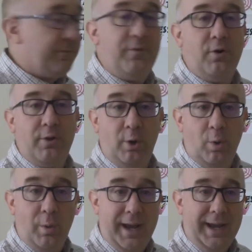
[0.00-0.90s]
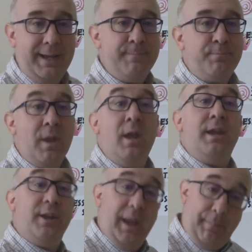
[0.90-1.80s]
further away.
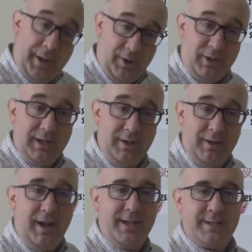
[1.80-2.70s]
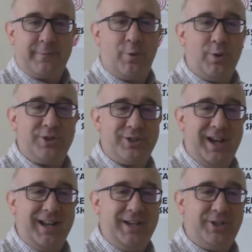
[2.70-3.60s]
You get parallel lines, of course,
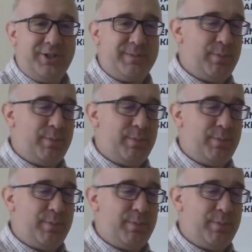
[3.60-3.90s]
dilations